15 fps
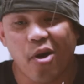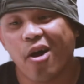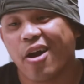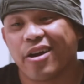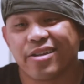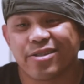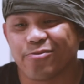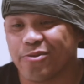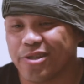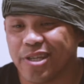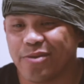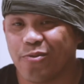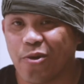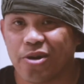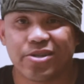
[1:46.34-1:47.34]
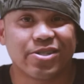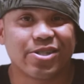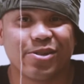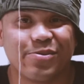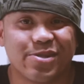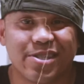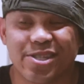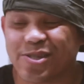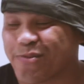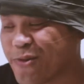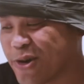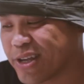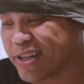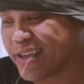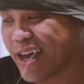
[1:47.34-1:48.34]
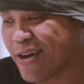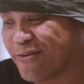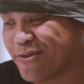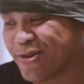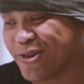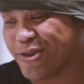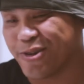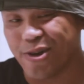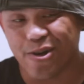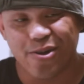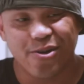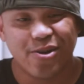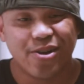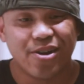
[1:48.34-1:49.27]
bars, we need more substance more than ever, you know?